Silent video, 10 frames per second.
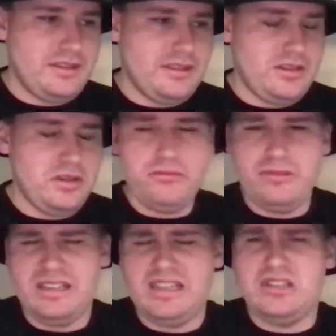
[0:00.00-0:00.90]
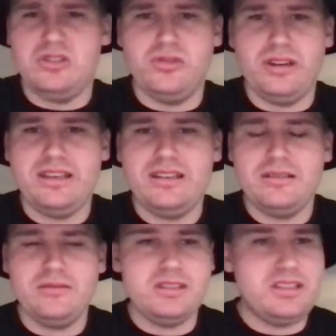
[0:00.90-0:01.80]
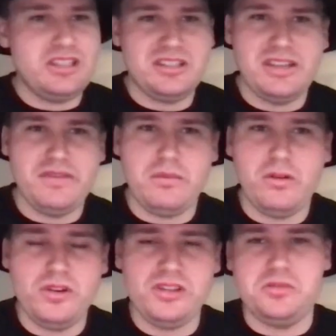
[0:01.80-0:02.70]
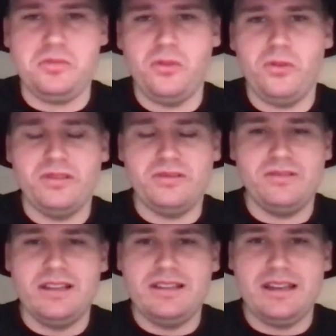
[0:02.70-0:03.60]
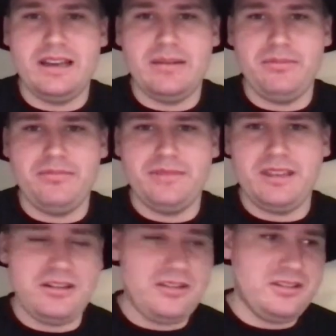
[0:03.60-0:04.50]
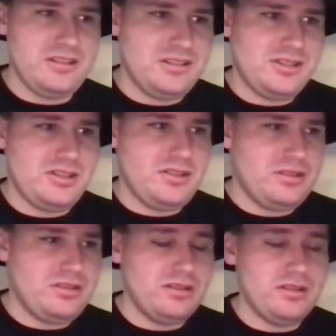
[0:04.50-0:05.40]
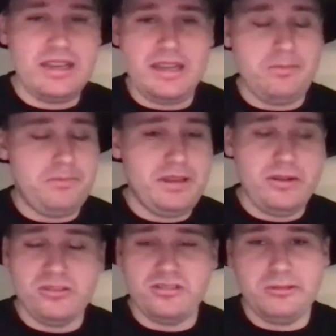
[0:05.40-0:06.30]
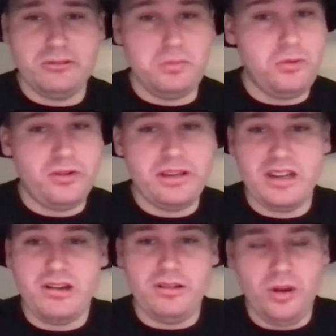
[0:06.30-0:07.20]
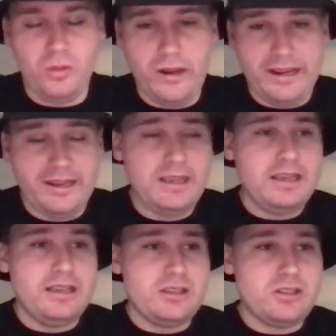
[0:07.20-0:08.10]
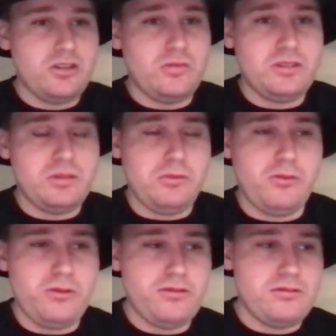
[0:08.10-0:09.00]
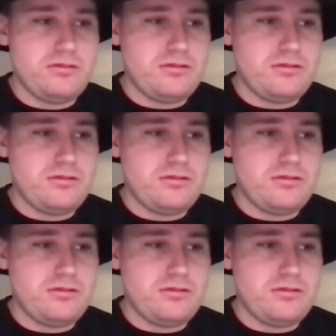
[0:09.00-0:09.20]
that you really enjoy, just give them all your support, and because big or small support can go a long way. So support